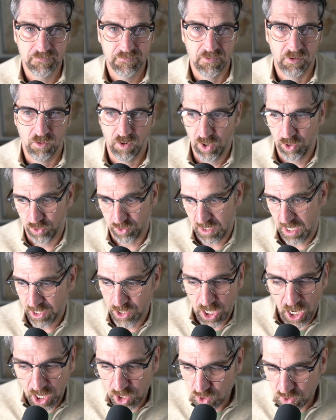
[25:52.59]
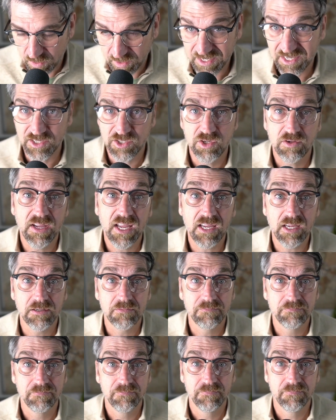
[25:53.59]
Well, I can't do that. Yes, you can.
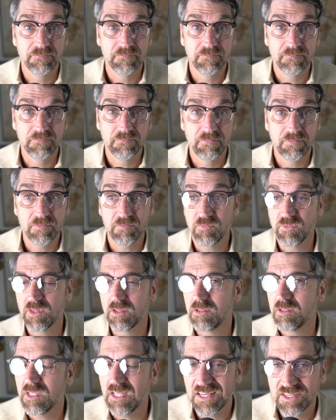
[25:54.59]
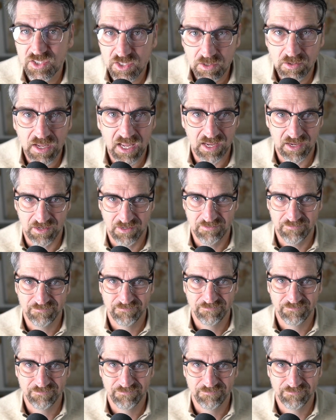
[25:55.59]
Yes, you can.